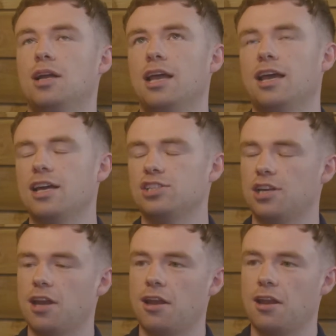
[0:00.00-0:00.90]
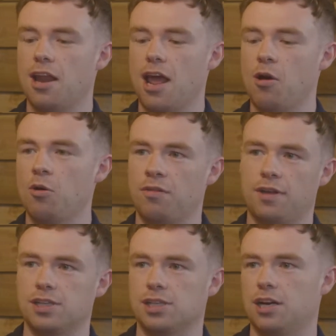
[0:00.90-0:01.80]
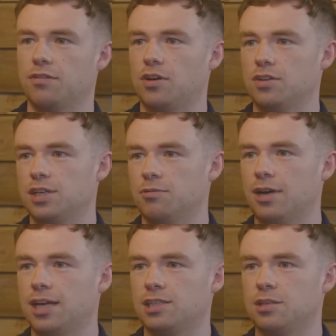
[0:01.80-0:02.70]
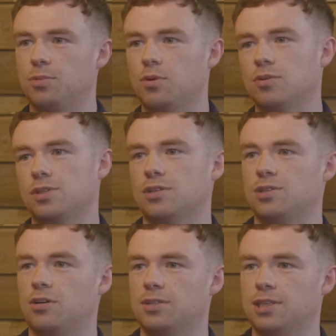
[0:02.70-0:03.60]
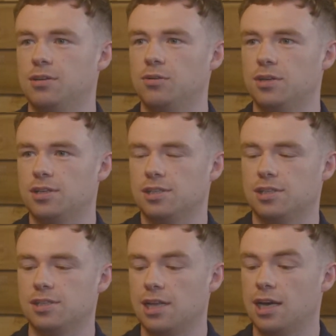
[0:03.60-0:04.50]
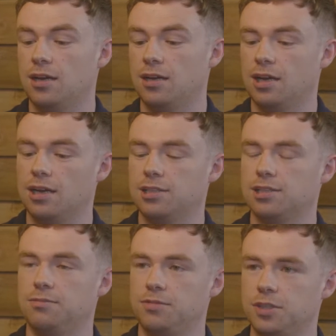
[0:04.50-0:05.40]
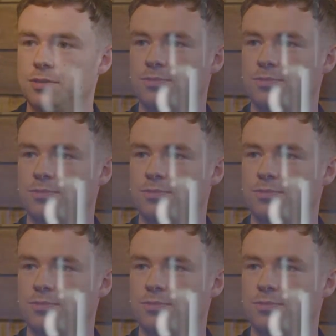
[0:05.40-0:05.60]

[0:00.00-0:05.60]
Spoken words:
engaging in all things kind of content related, but also targeting audiences that are likely to convert.